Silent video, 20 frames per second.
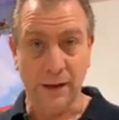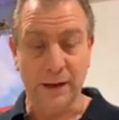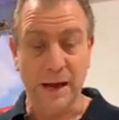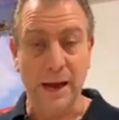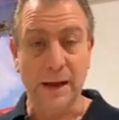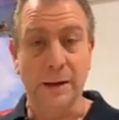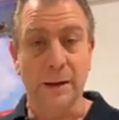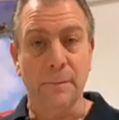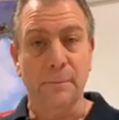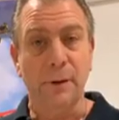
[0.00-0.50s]

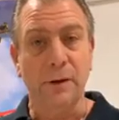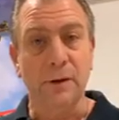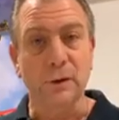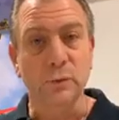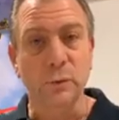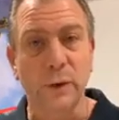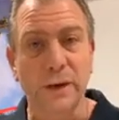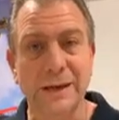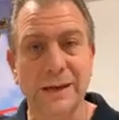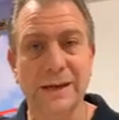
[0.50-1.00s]
Okay,
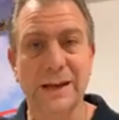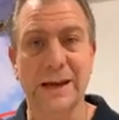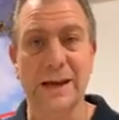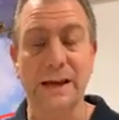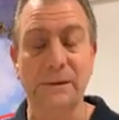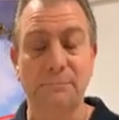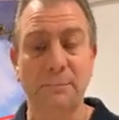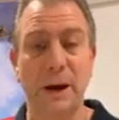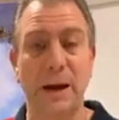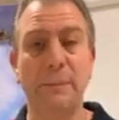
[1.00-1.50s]
because we
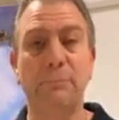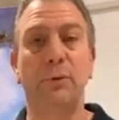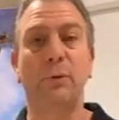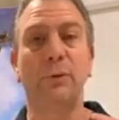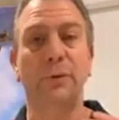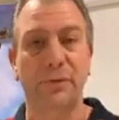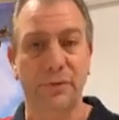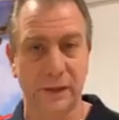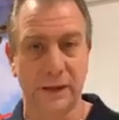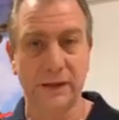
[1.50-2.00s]
need
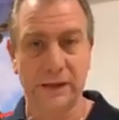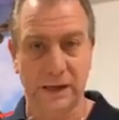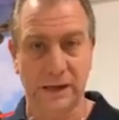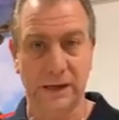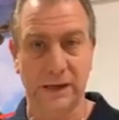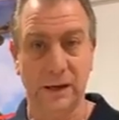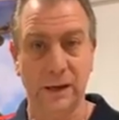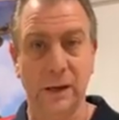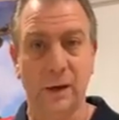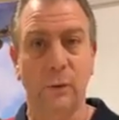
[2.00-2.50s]
people
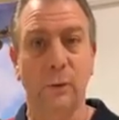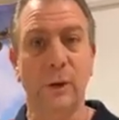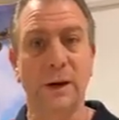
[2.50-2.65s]
thinking.